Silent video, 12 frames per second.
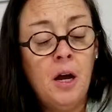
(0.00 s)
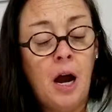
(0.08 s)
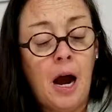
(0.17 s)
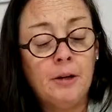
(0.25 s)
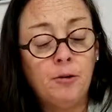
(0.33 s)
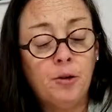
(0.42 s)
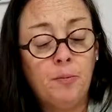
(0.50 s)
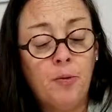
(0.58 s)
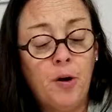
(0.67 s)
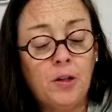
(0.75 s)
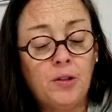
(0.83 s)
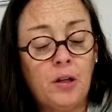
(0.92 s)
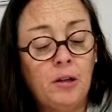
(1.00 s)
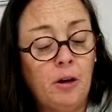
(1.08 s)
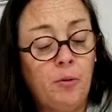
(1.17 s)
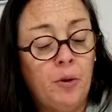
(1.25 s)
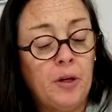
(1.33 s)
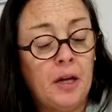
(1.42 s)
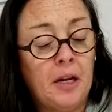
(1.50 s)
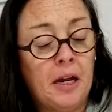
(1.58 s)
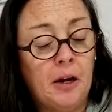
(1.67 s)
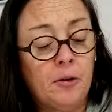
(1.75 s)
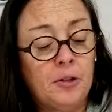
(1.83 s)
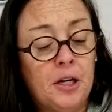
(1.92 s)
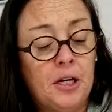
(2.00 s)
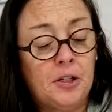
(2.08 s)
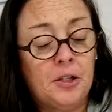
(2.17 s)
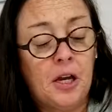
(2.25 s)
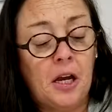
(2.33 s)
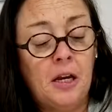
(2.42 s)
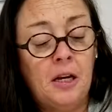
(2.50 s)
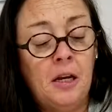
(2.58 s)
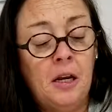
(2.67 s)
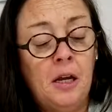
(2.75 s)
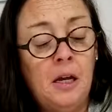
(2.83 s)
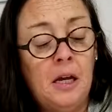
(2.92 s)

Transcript: hydrogen peroxide liquid can irritate skin